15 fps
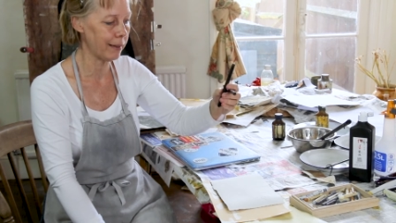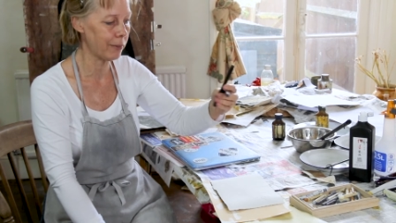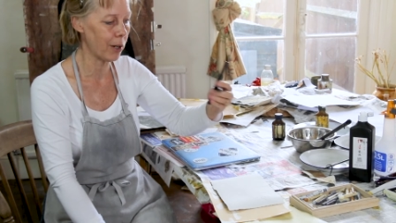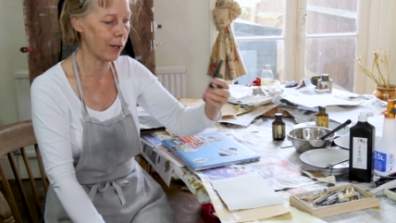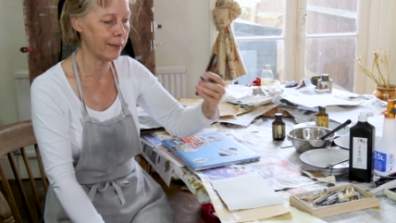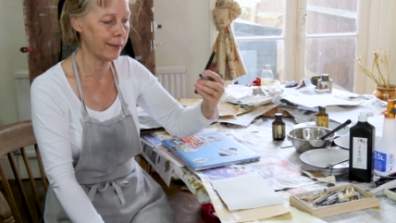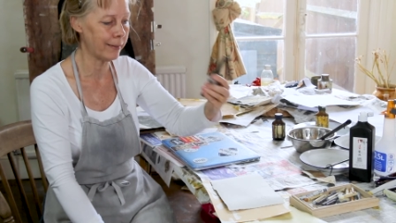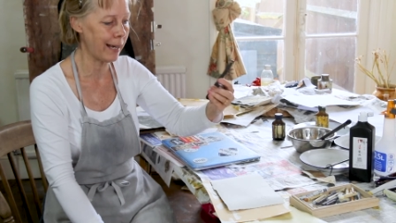I've
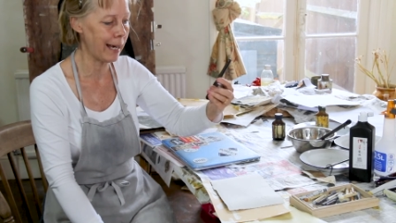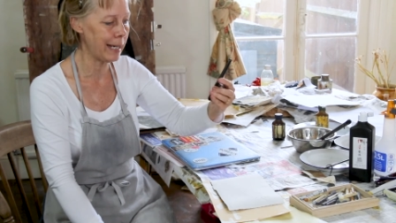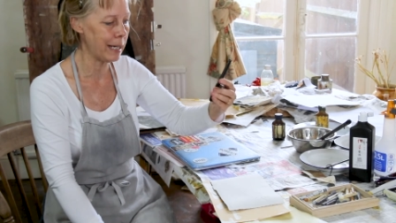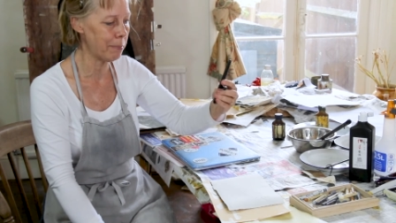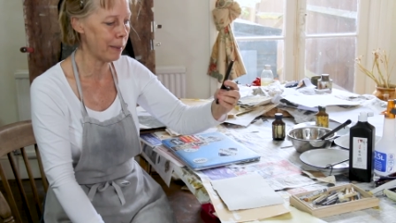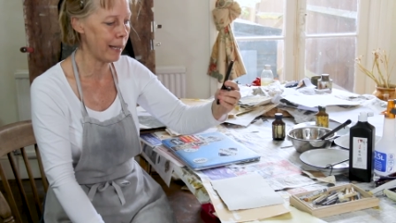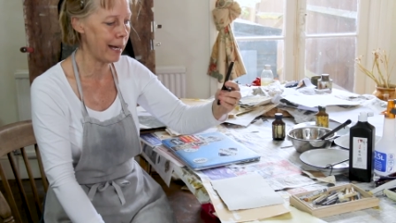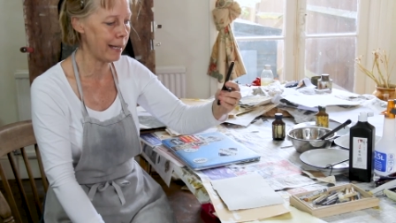got an
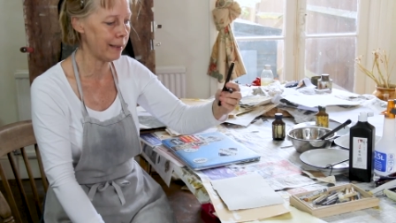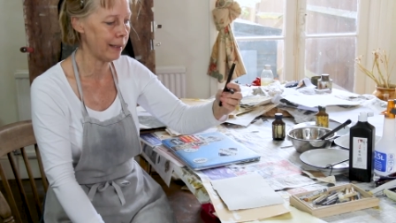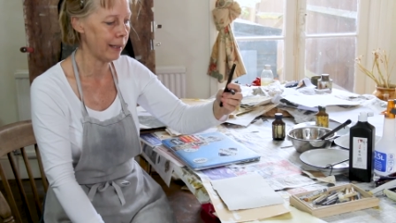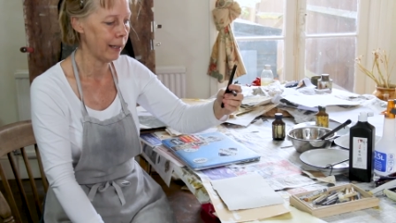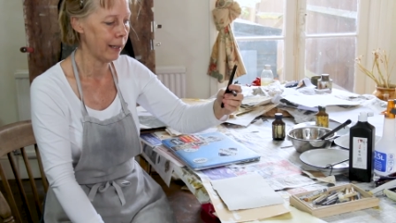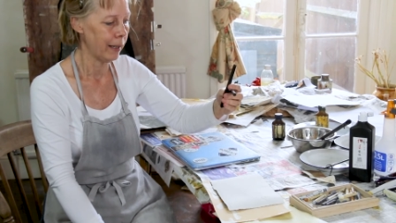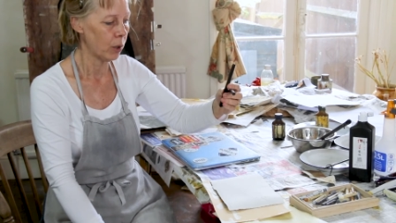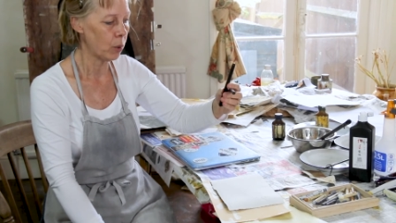italic pen,
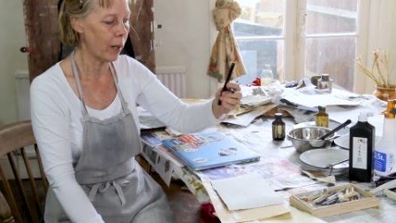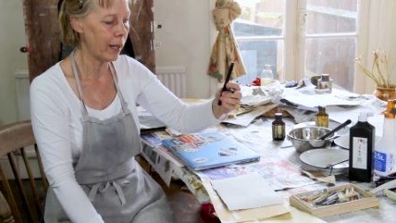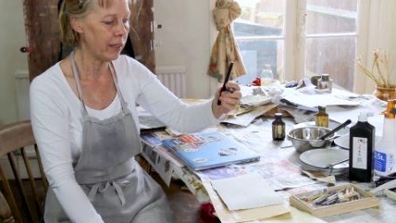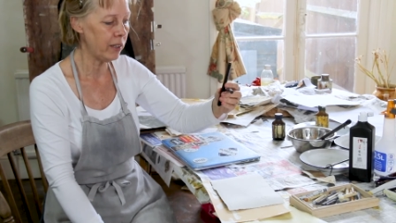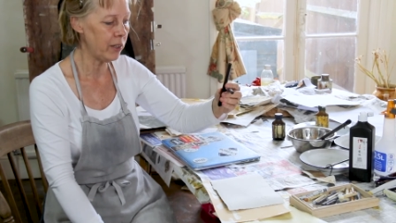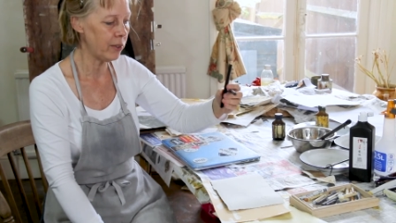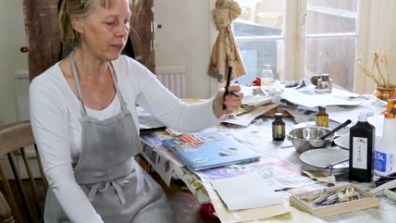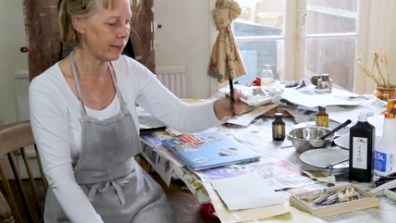quite a
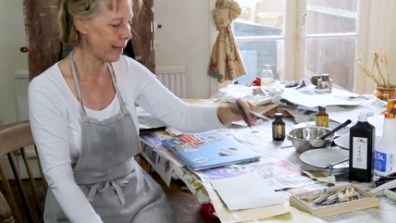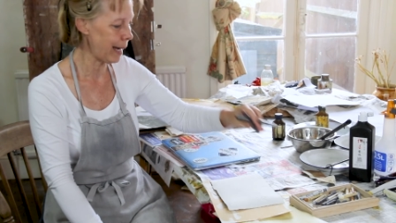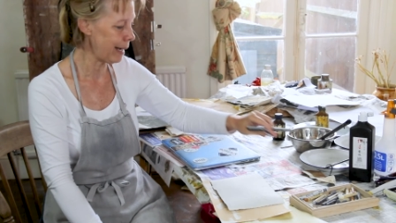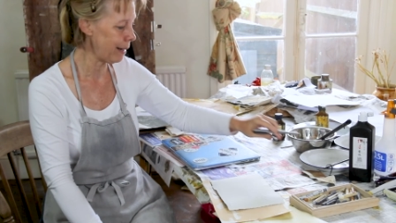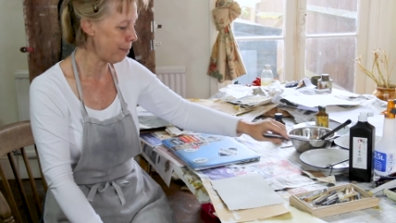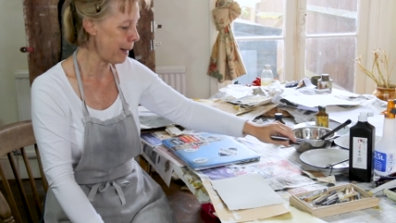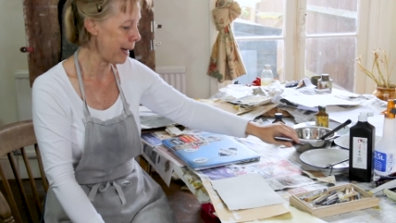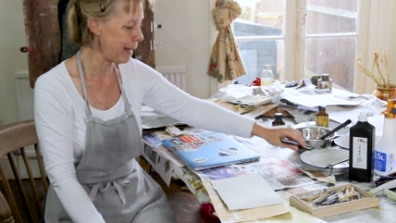loose
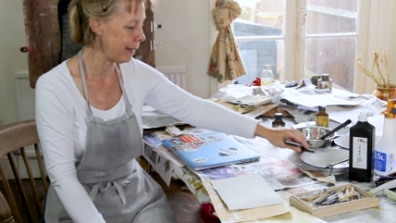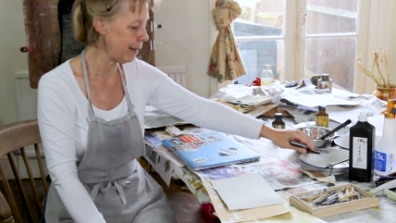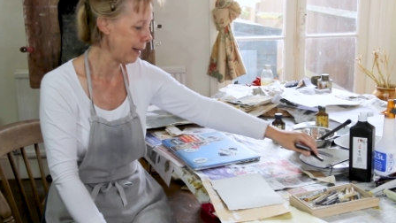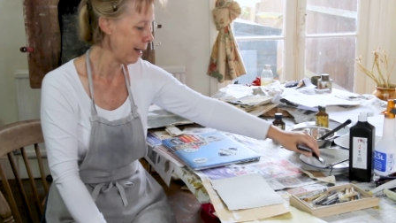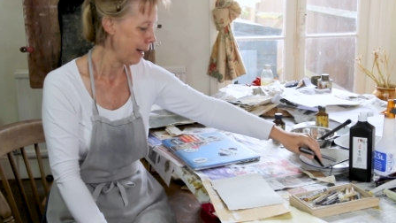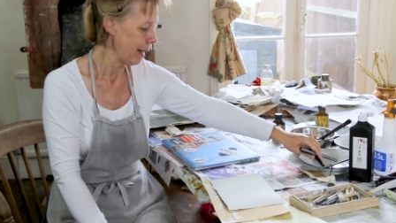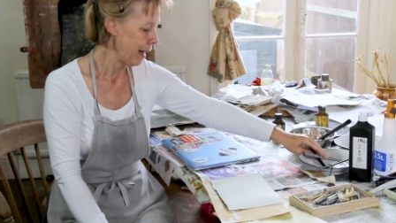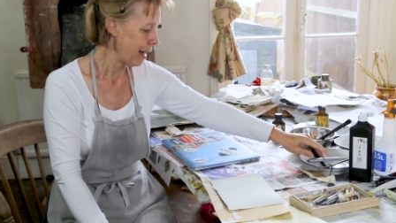italic pen,
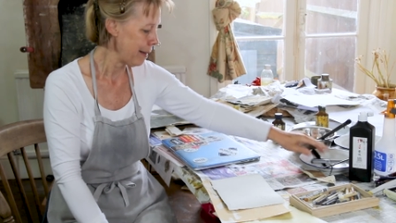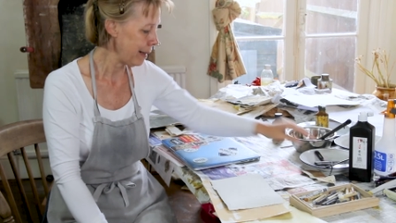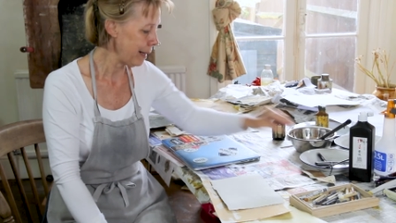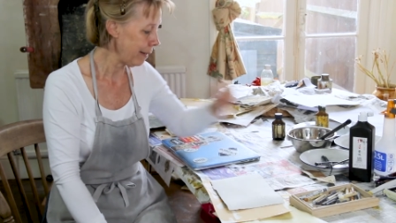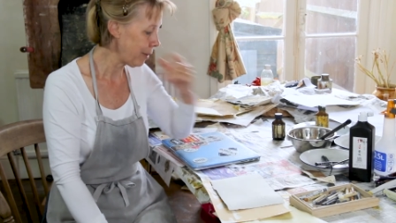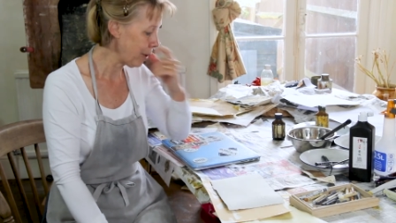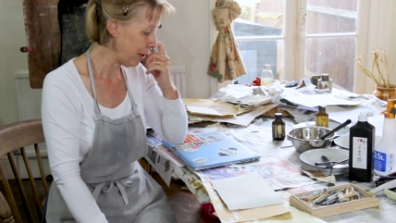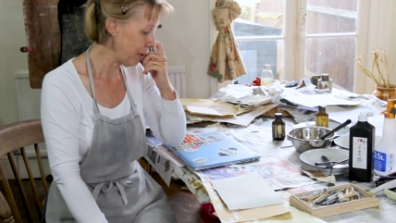and then
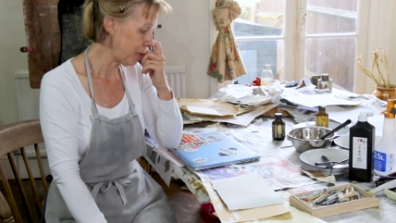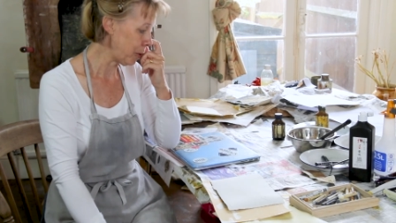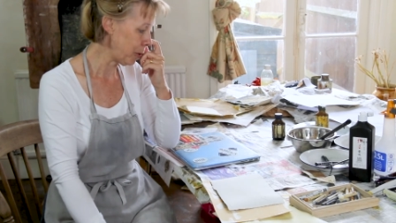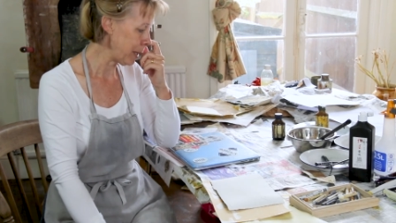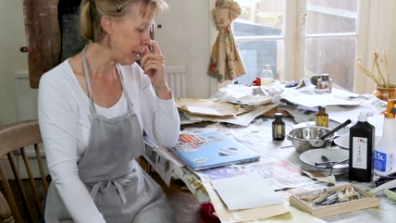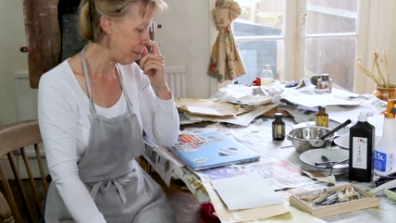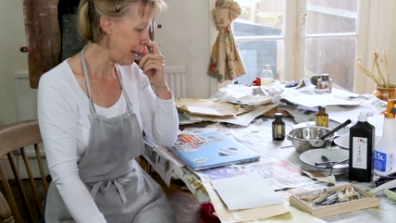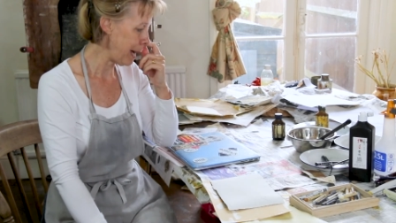I've got a
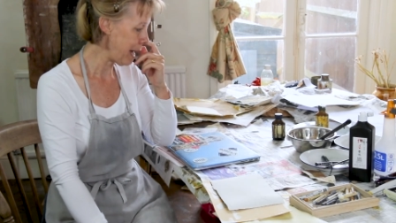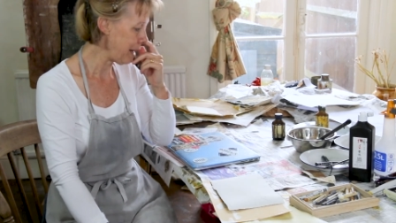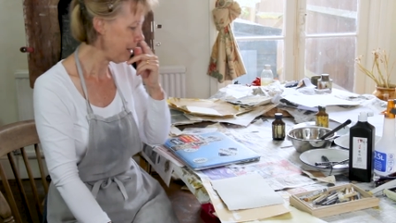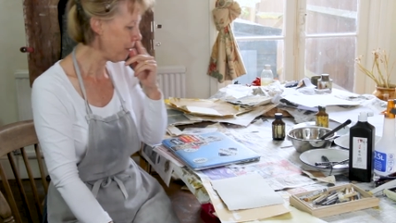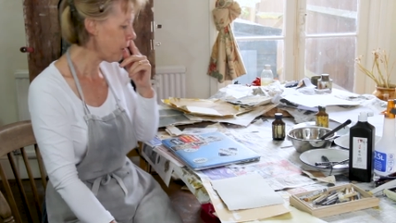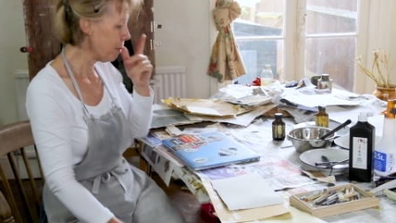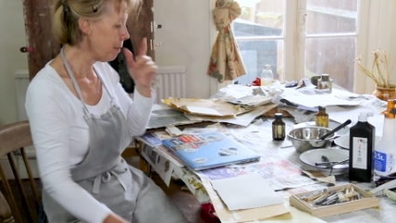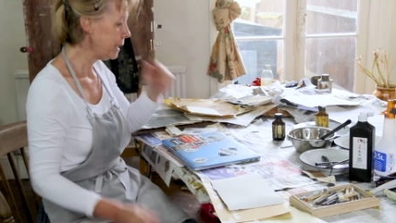drawing pen.
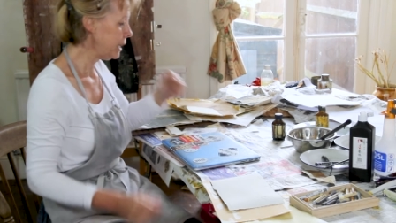I've got my